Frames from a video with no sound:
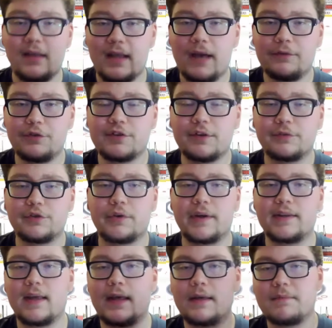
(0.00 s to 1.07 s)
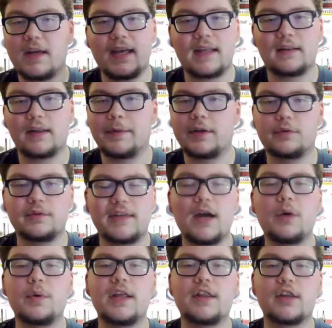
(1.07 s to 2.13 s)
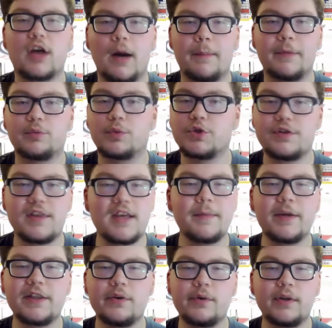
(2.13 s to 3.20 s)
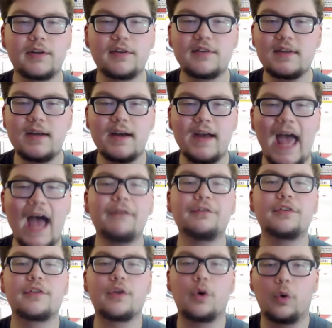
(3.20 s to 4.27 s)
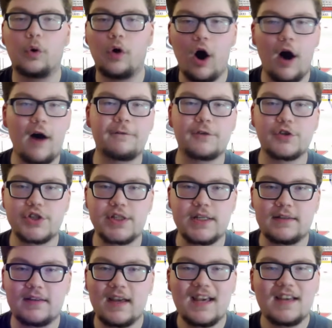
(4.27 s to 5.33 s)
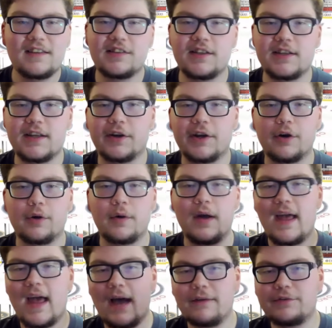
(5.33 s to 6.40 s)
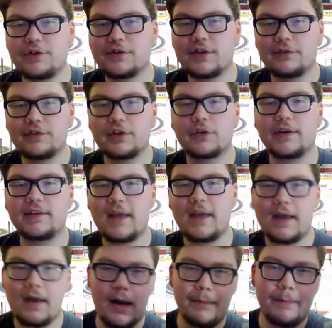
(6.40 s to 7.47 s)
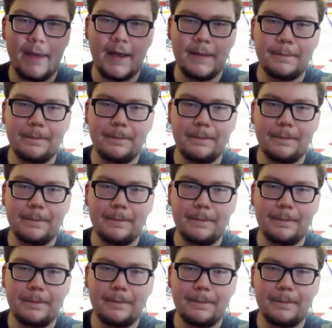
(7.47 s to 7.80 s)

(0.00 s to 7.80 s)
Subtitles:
Have yourselves a great day. Again, let me know down in the comments what you think about the Oilers after the whole offer sheet scenario. Have yourselves a great day. I'm Matt.